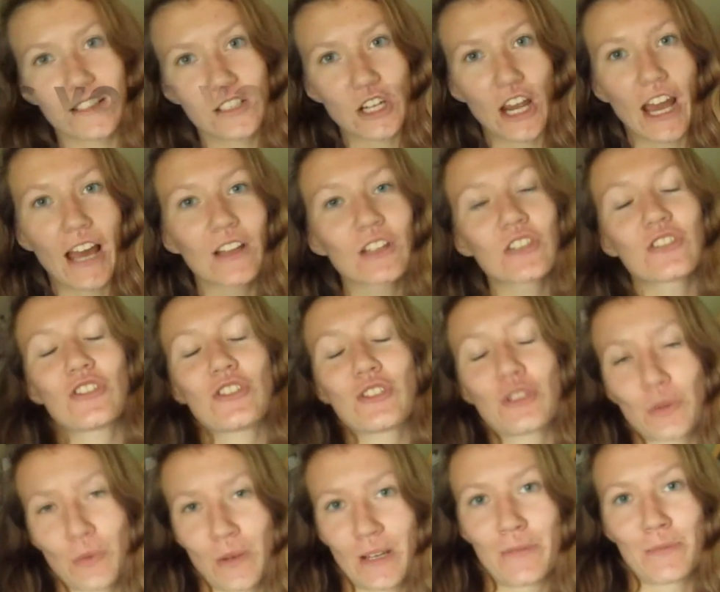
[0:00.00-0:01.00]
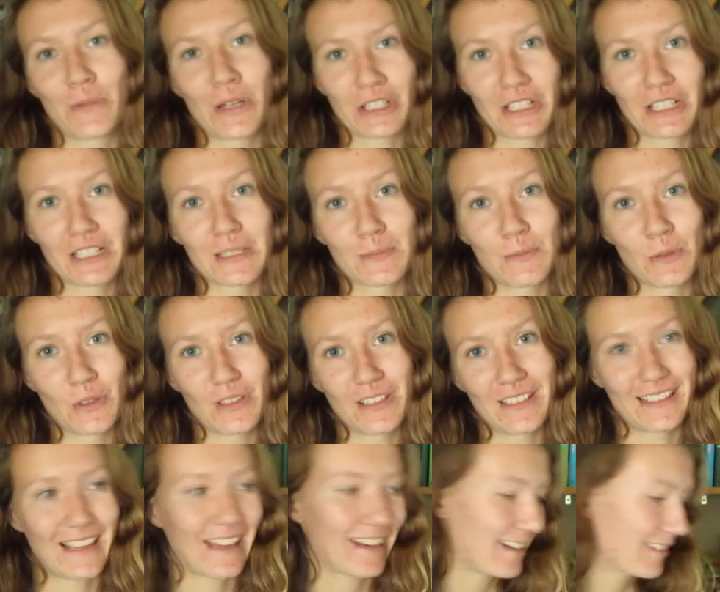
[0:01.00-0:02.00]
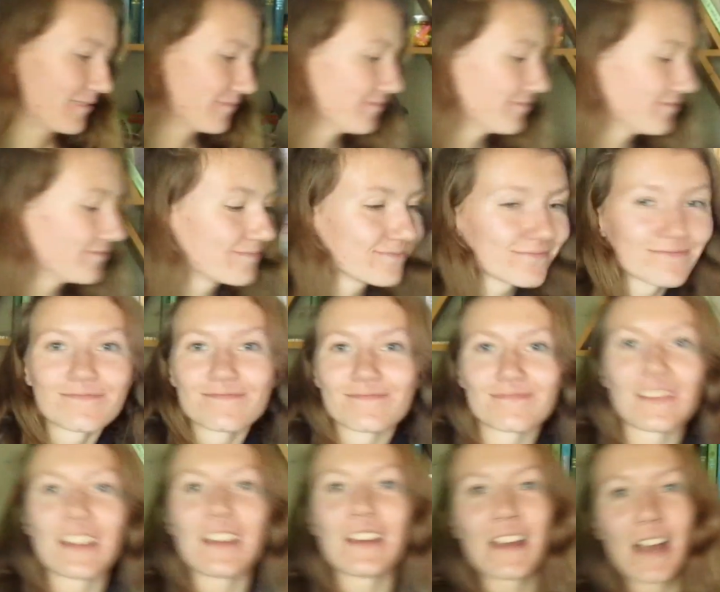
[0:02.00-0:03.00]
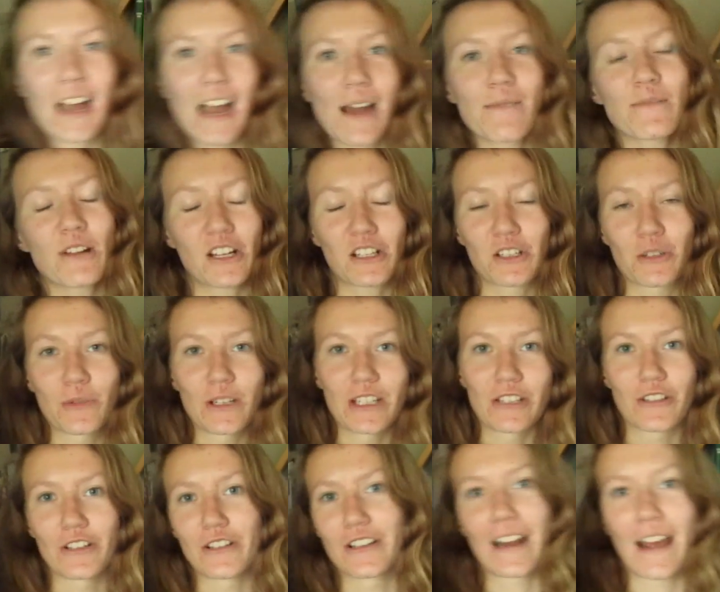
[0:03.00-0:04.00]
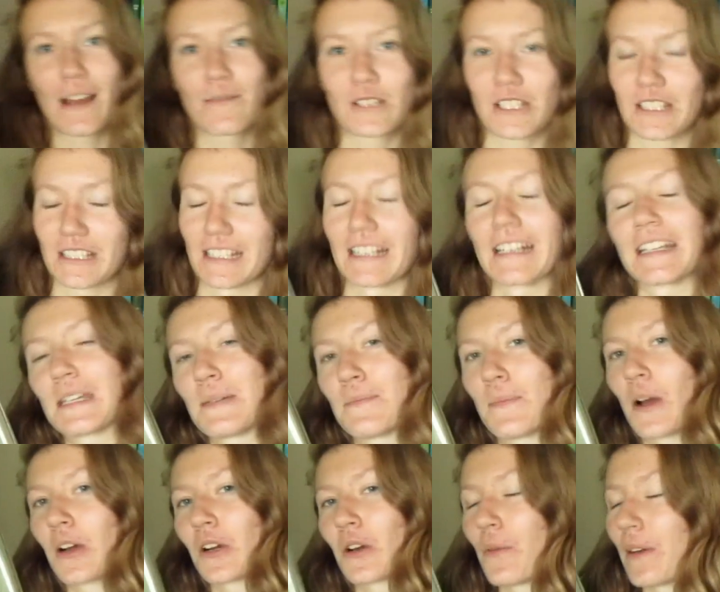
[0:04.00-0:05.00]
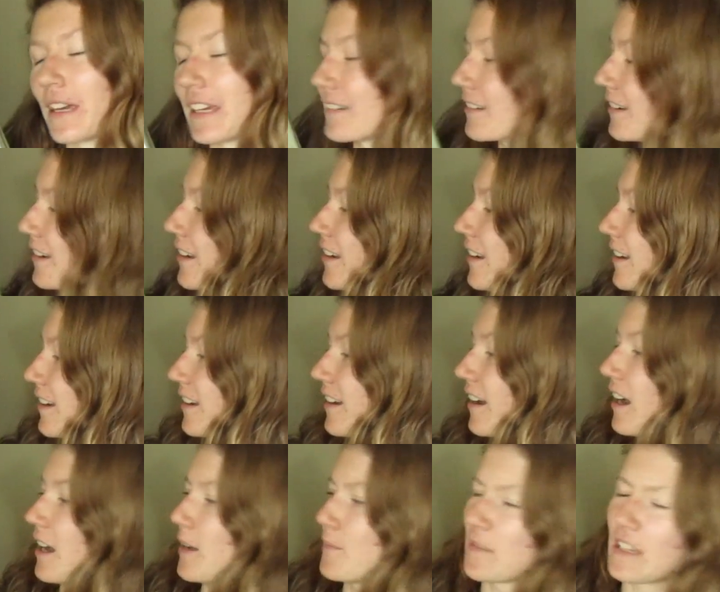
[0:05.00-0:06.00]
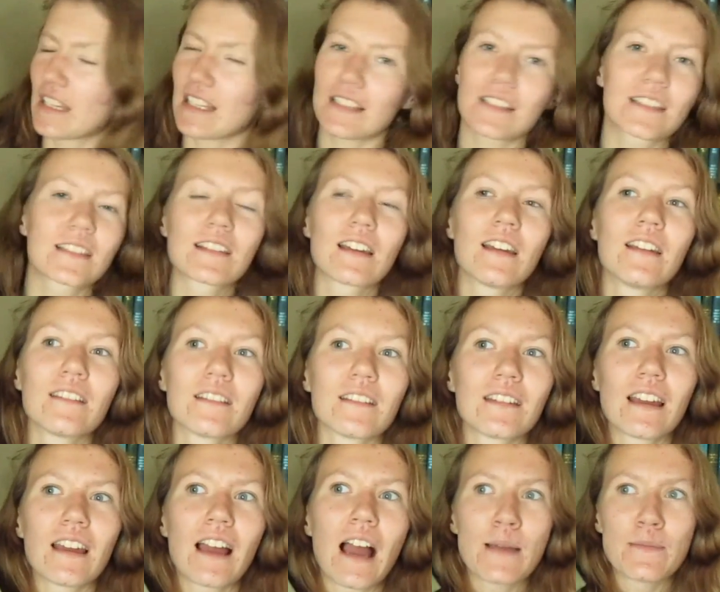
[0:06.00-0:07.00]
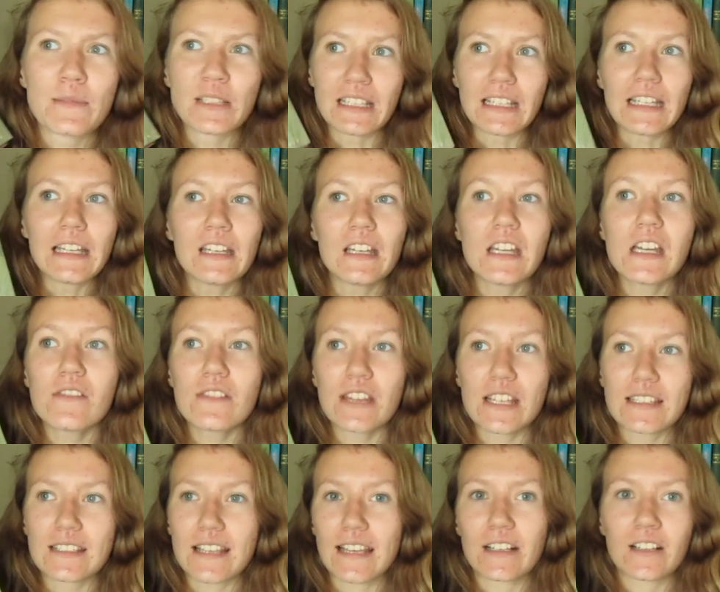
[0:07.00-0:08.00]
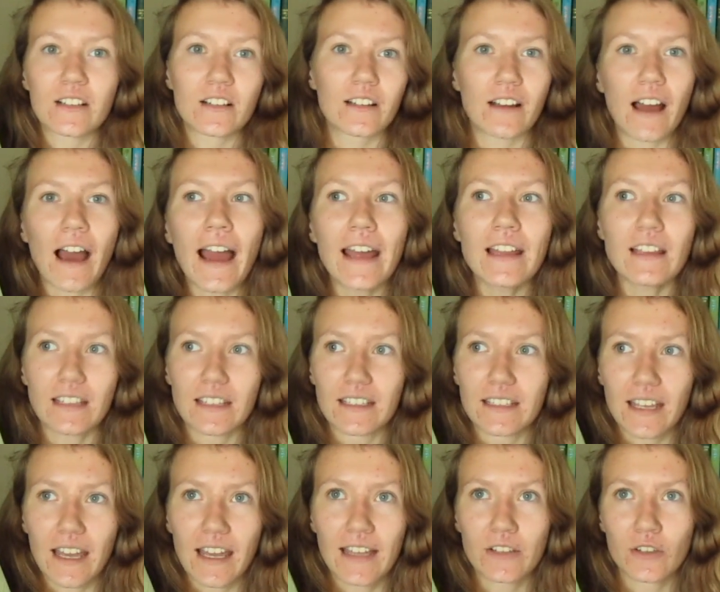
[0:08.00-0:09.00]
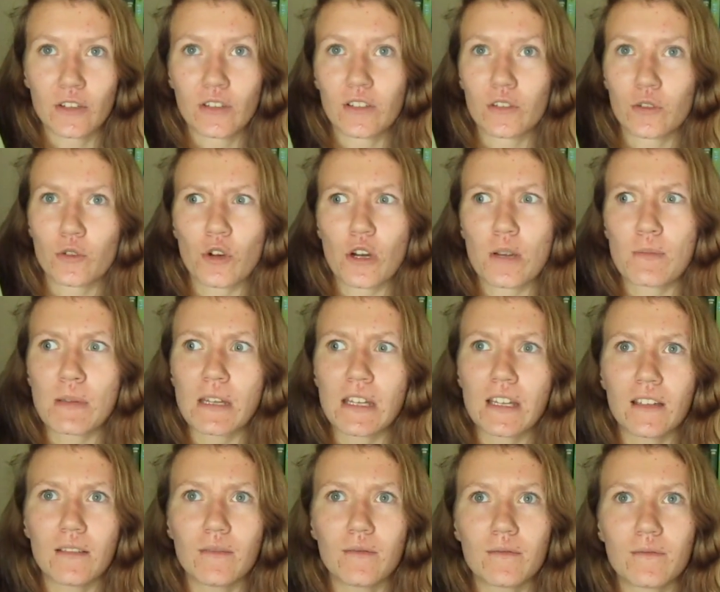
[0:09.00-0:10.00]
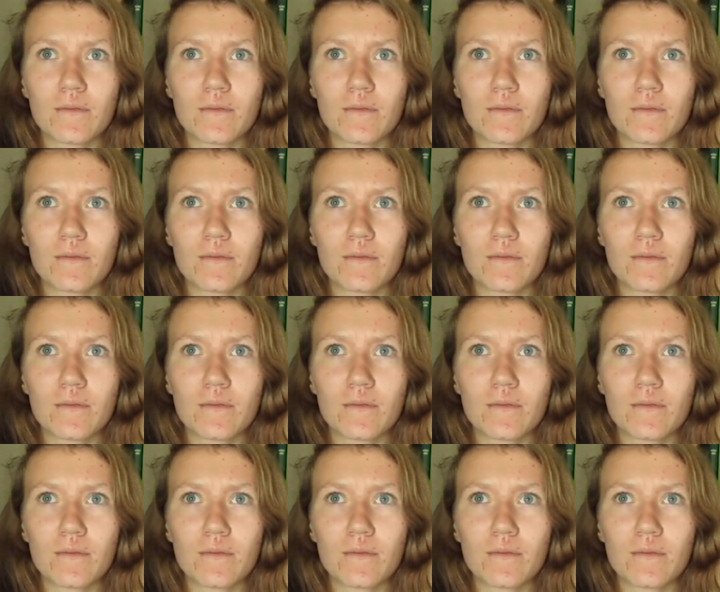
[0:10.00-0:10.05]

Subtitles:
challenge is to read a book in a spooky setting. I'm not gonna read through it, I'm just gonna keep on going. This, I believe, is set on an island, and creepy